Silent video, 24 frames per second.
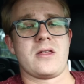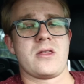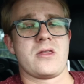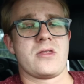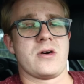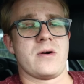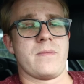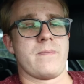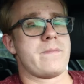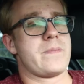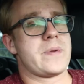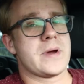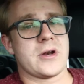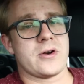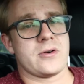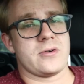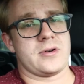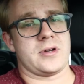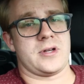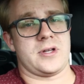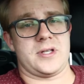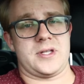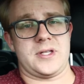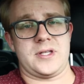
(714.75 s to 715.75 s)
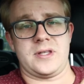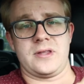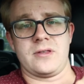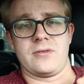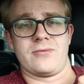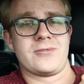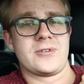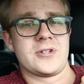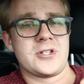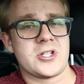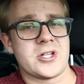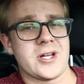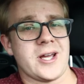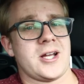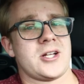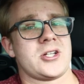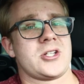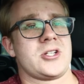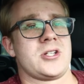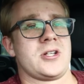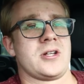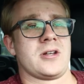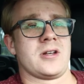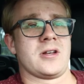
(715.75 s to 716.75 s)
the bitterness, the
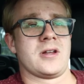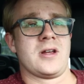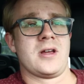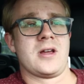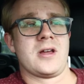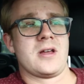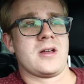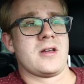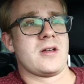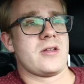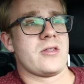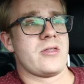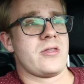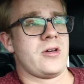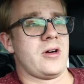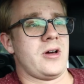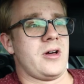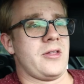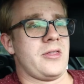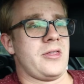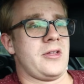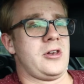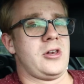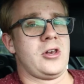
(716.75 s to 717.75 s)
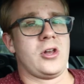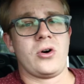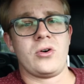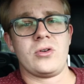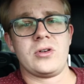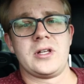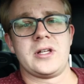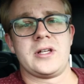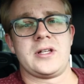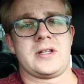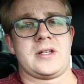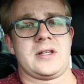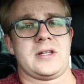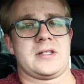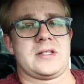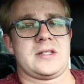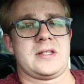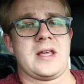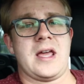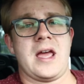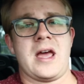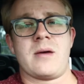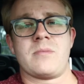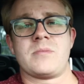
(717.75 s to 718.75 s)
rejection, the, the loneliness,
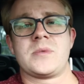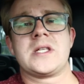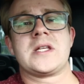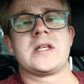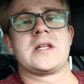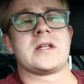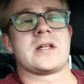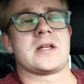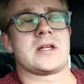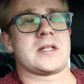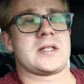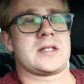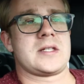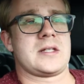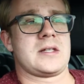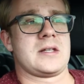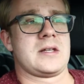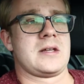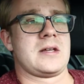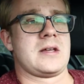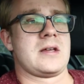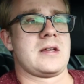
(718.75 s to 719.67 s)
the emptiness.